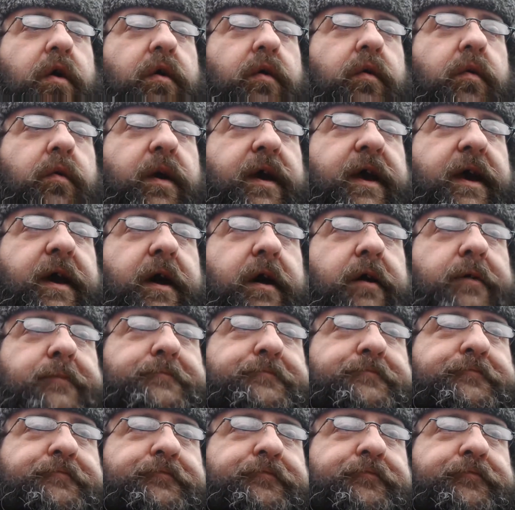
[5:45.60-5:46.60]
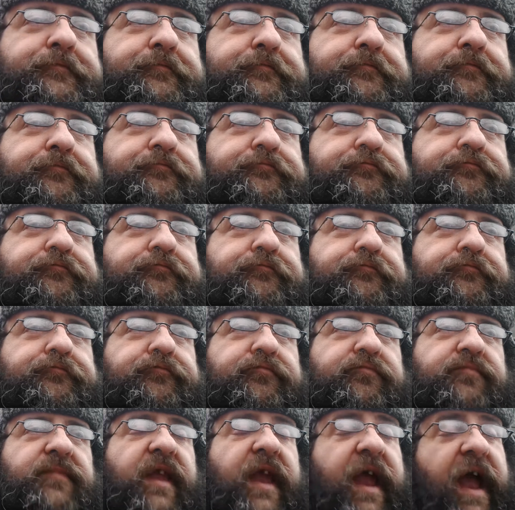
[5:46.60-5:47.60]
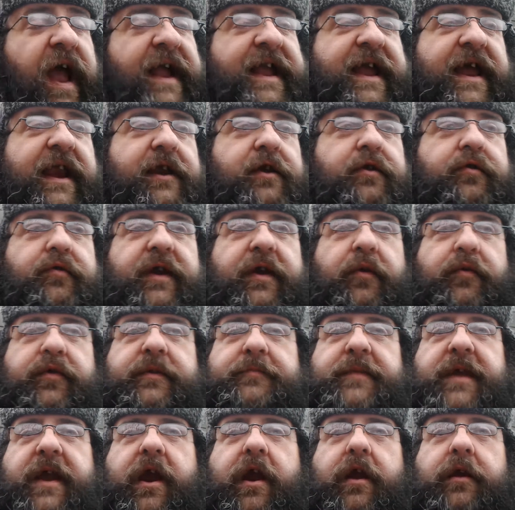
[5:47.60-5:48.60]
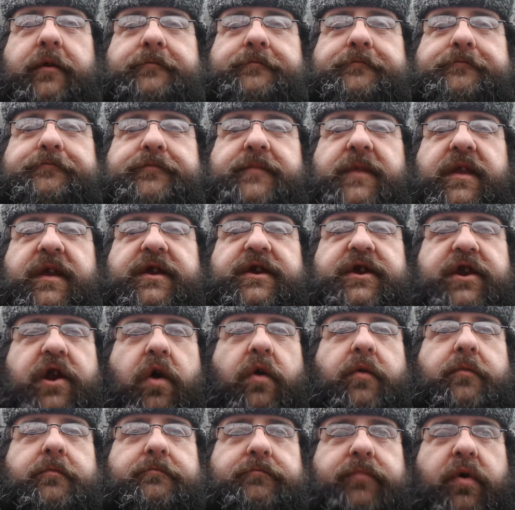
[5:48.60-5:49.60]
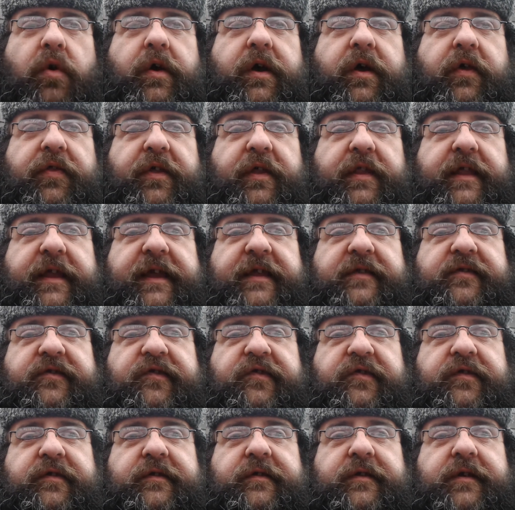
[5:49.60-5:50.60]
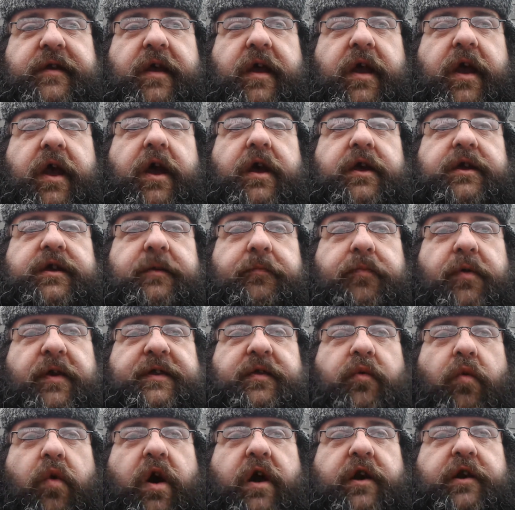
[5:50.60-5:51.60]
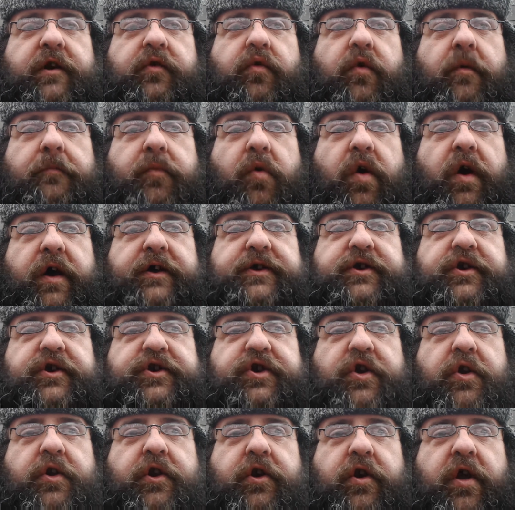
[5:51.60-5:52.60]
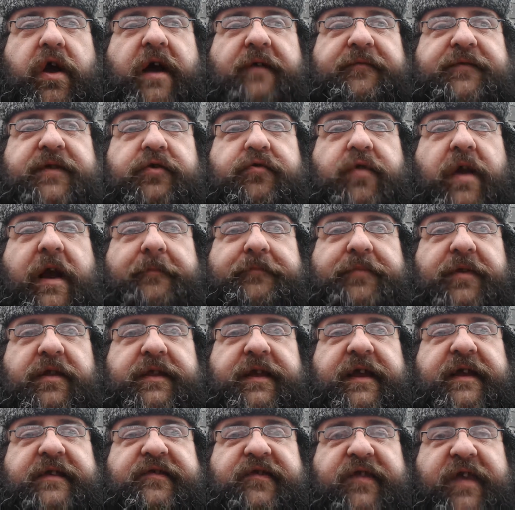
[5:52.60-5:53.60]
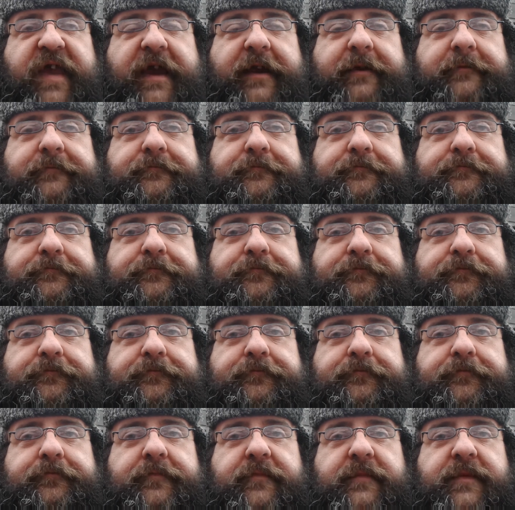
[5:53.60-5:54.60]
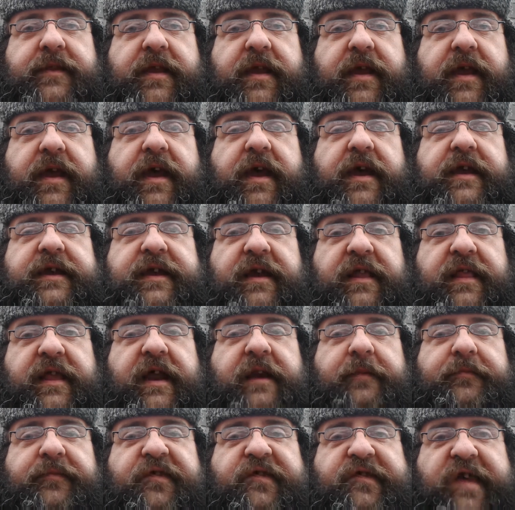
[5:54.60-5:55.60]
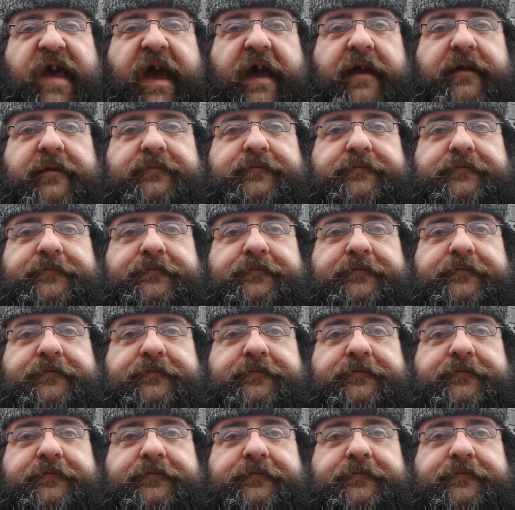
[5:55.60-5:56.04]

Well, I got to agree with them there. You don't boil the lids. You bring the water to a boil, you turn it off, you drop the lids in. You let them set.